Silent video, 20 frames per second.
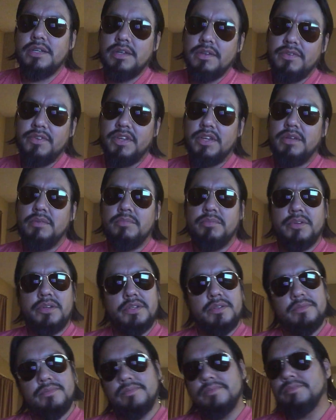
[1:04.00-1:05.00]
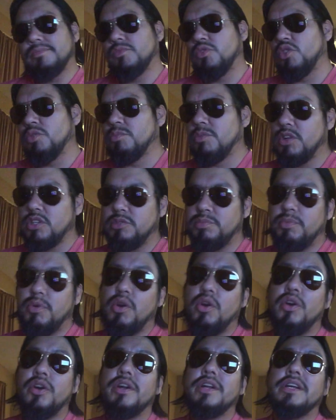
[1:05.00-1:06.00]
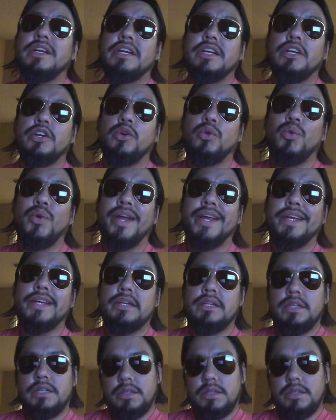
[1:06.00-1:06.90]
of it, but for the most part, great,